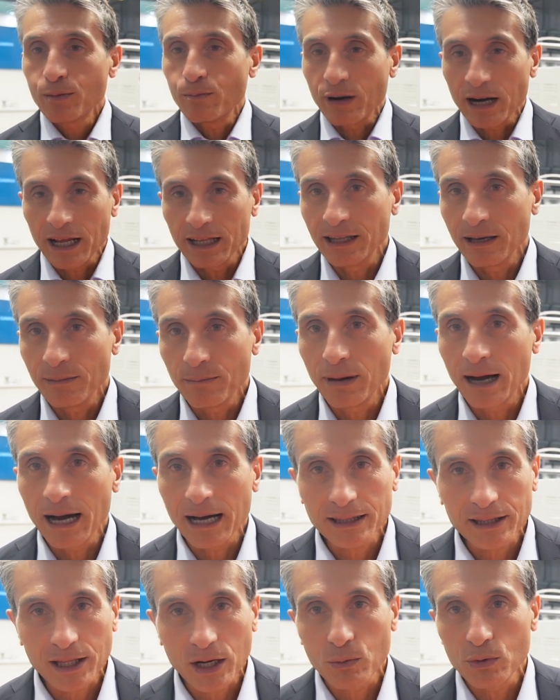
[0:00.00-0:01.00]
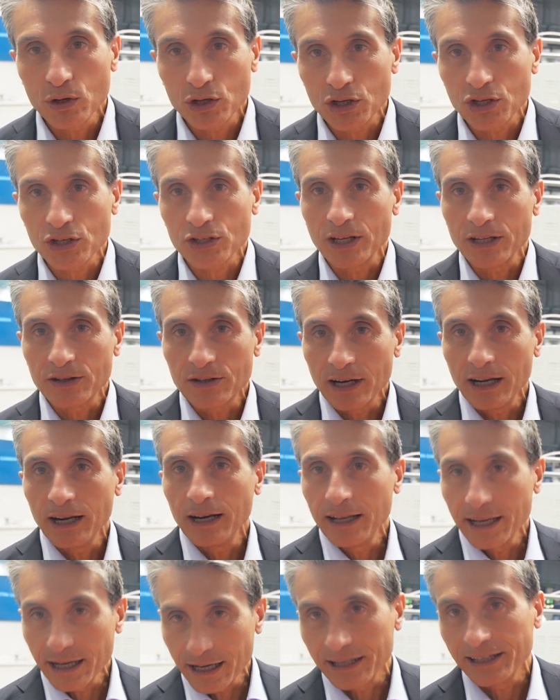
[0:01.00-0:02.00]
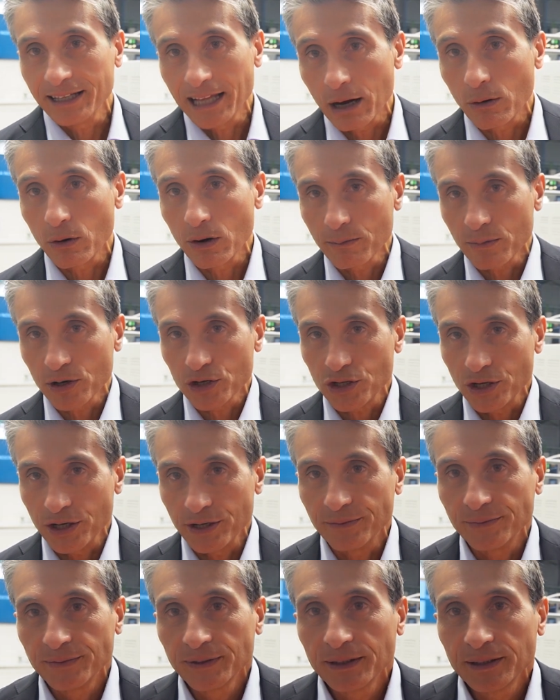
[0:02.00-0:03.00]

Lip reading: bread and butter, which is the drilling and doweling machine.